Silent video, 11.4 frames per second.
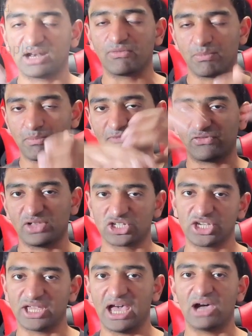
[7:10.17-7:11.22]
of fleshing
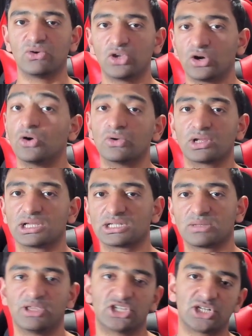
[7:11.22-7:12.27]
out your own custom
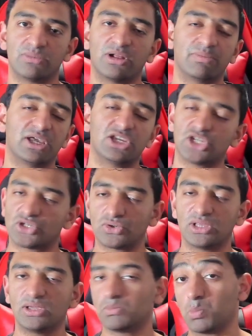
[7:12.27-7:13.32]
HTML page, it's
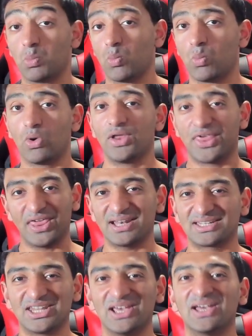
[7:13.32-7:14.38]
really worth it
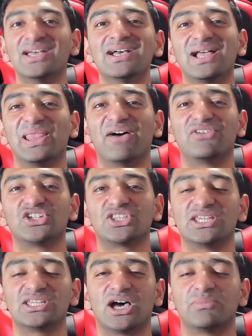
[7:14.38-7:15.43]
to leverage these
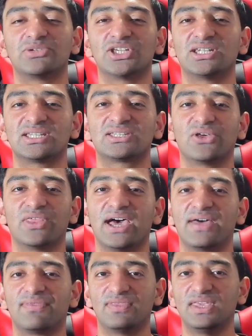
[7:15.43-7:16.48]
options so that
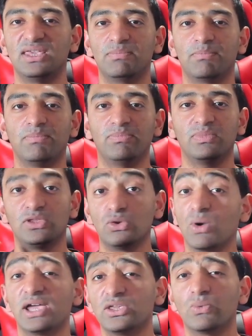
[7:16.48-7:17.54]
the
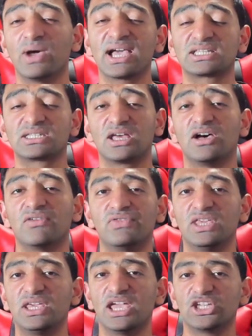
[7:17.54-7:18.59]
UI UX of
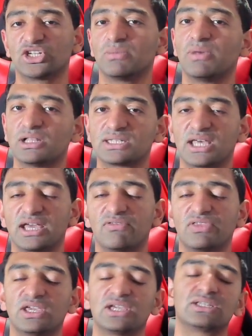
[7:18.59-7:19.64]
the HTML side of
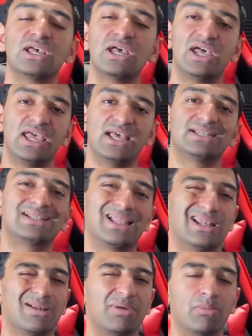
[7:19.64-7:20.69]
things is a little
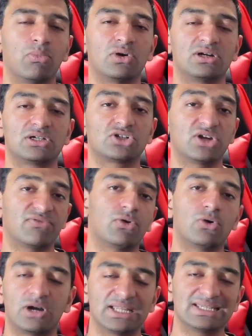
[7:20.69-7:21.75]
bit more
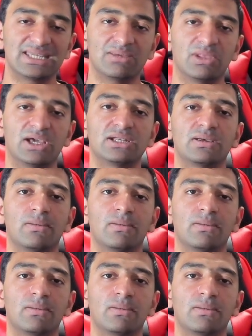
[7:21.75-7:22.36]
straightforward and streamlined.